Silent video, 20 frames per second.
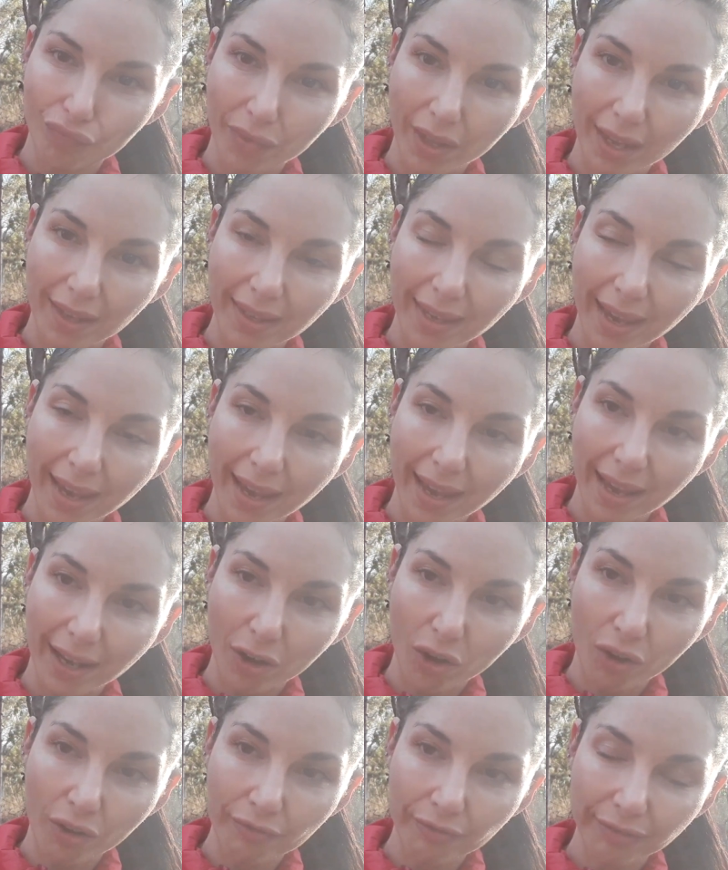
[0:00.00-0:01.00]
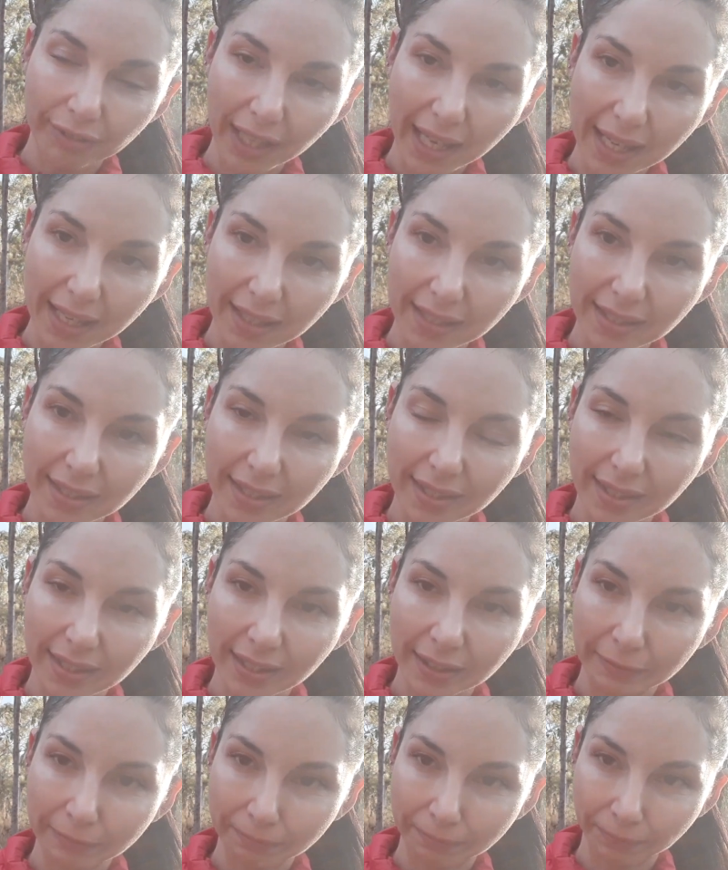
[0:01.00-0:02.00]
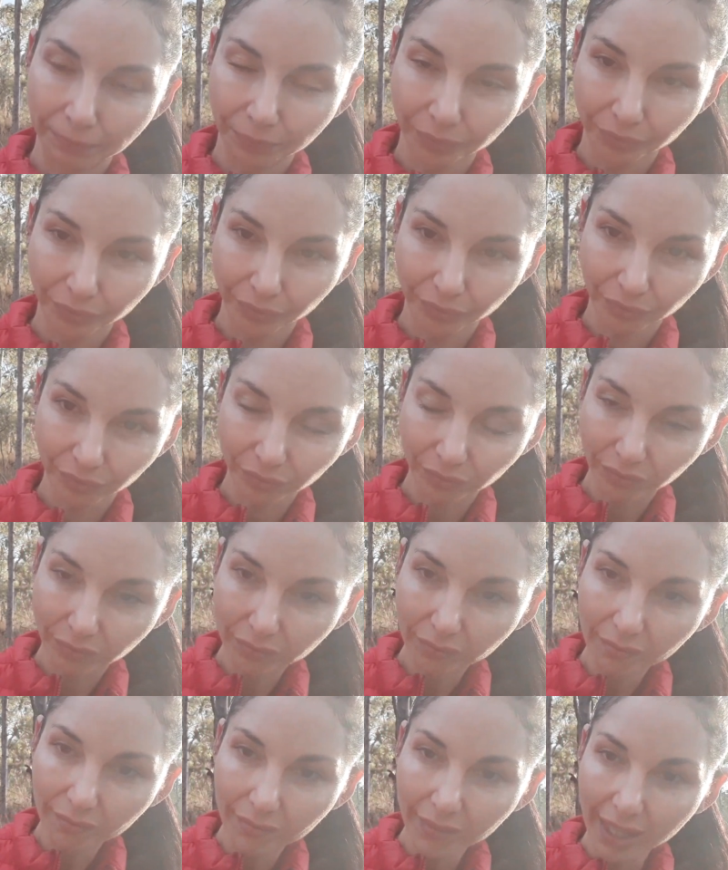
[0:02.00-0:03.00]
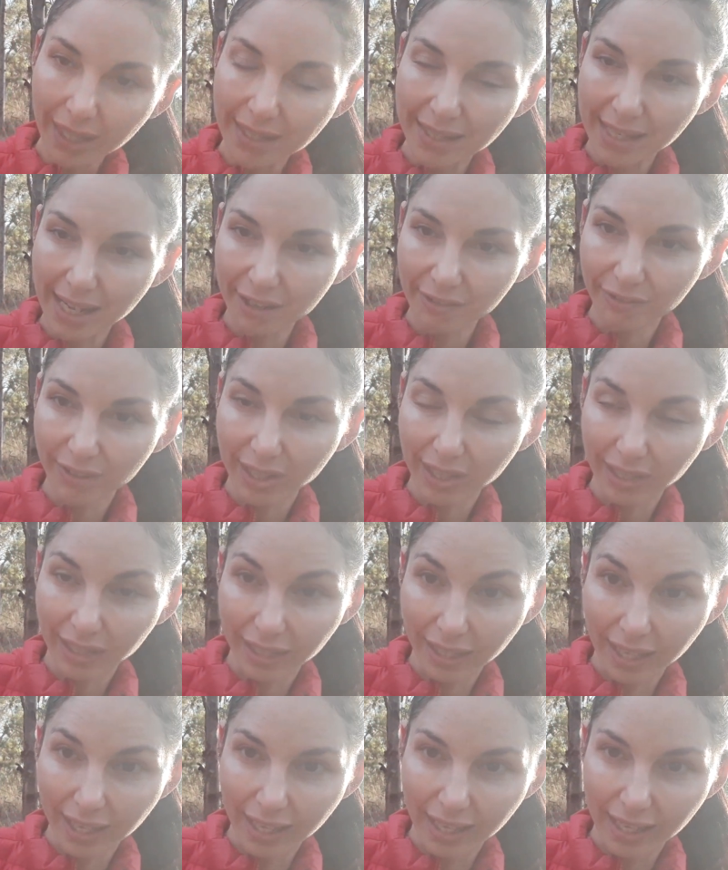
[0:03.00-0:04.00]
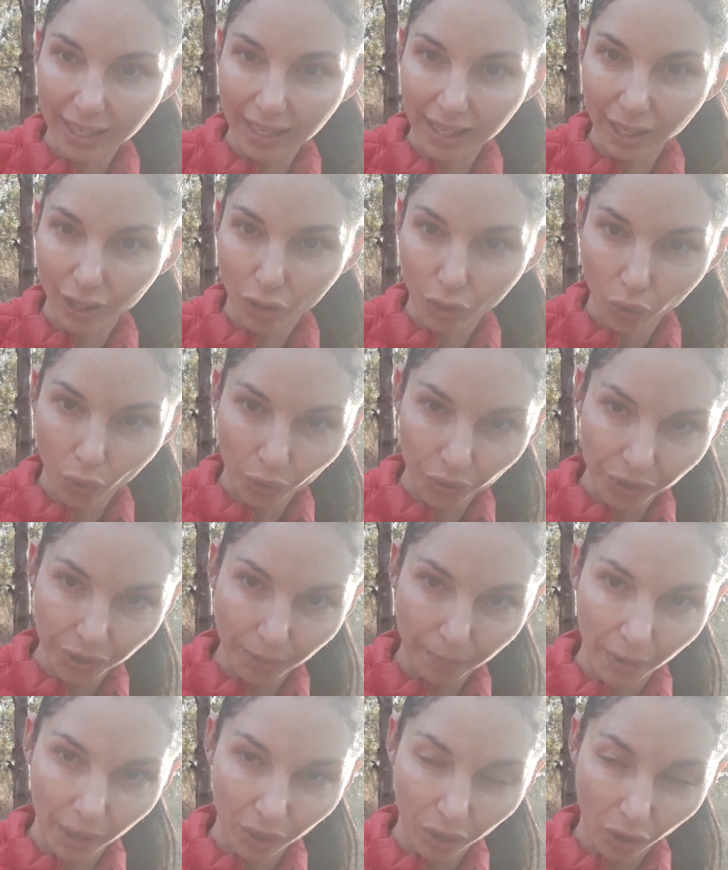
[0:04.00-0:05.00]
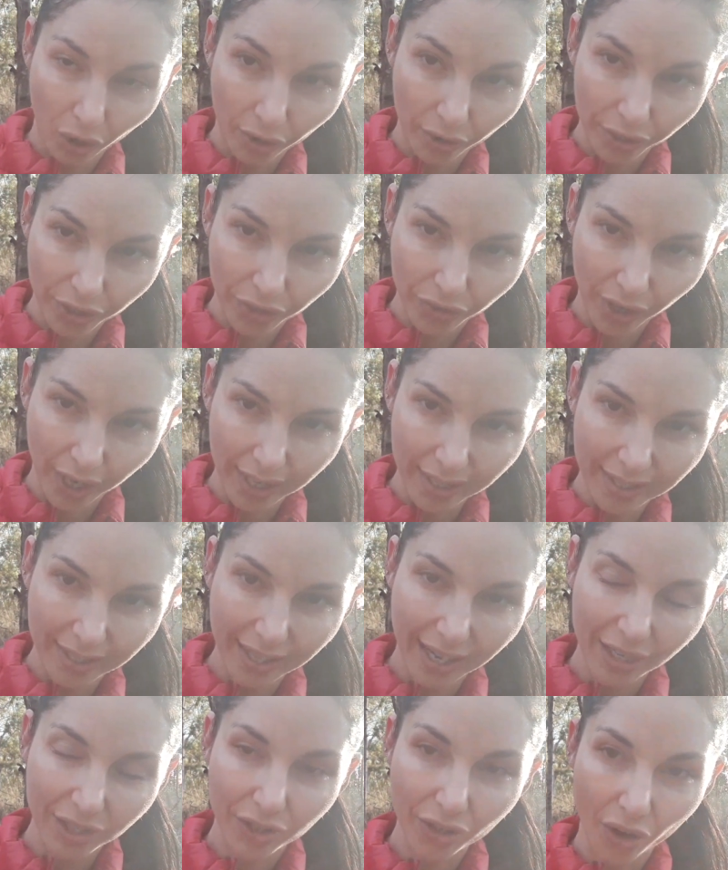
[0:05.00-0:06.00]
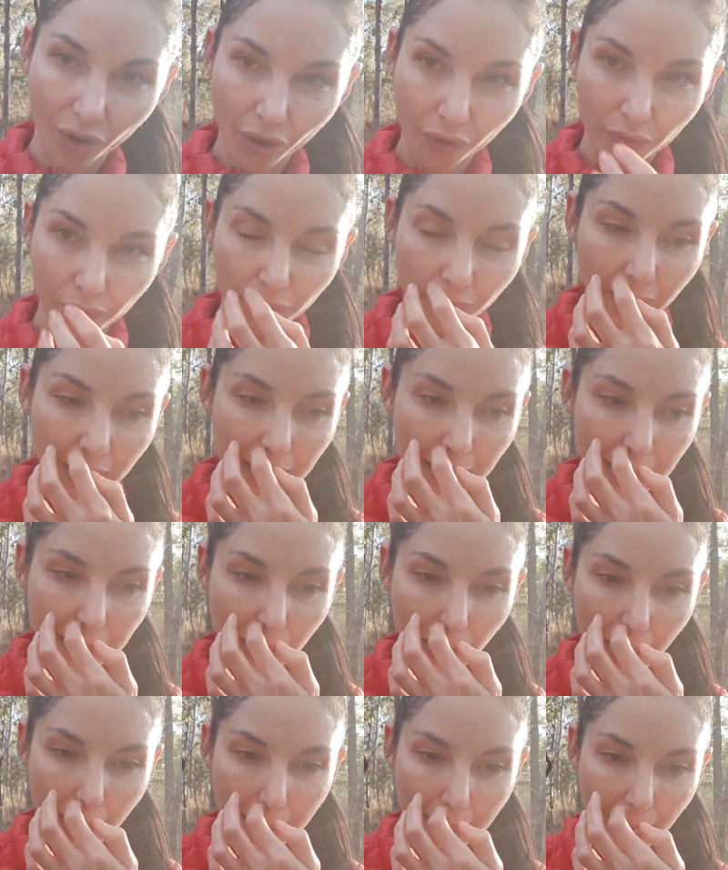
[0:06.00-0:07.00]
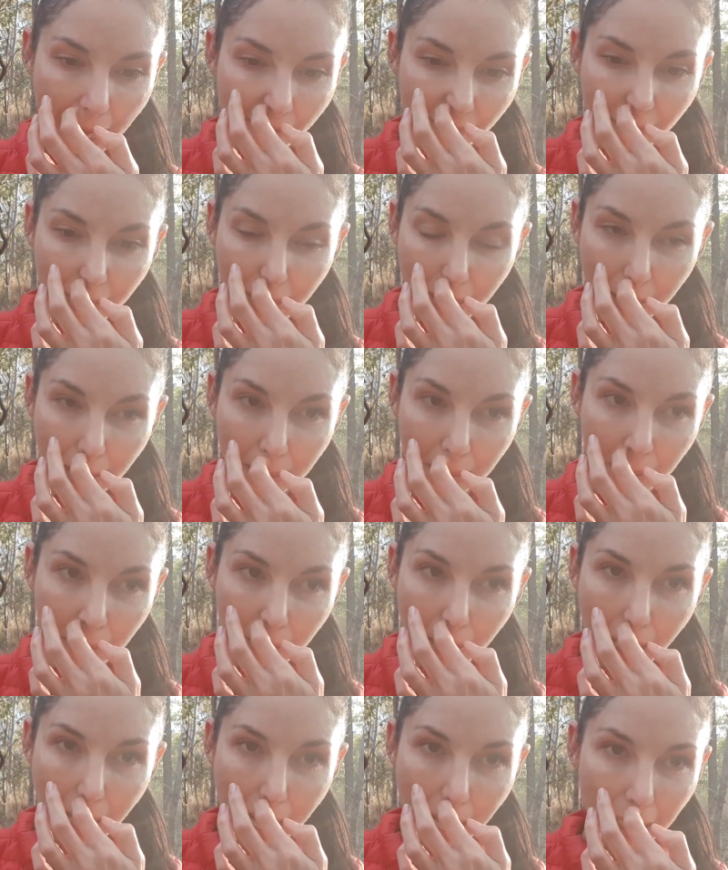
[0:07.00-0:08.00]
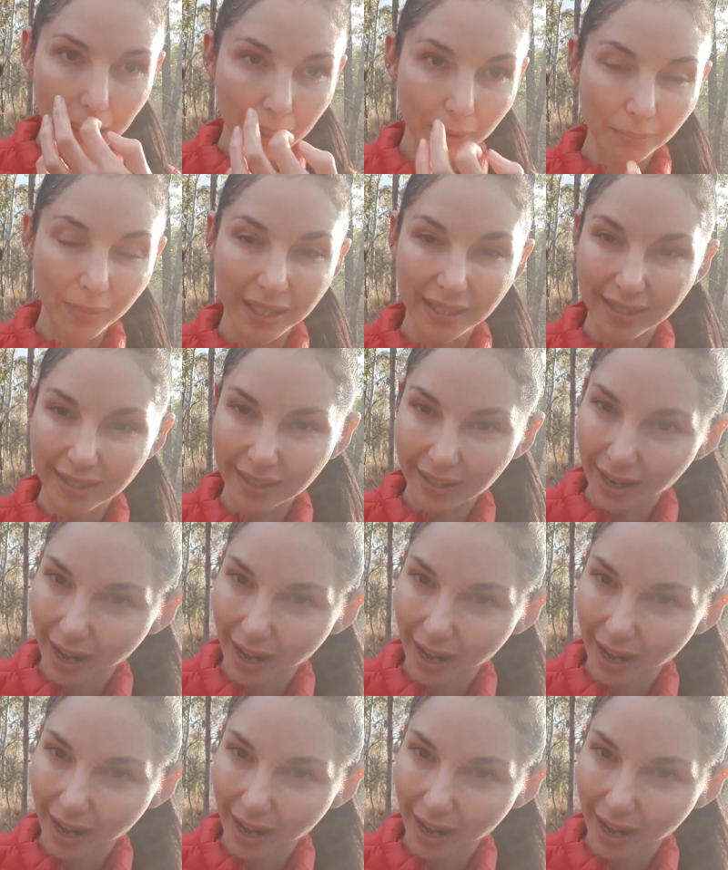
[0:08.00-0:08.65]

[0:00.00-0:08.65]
yeah, conflicts definitely cause them a lot of stress. They don't really like having arguments that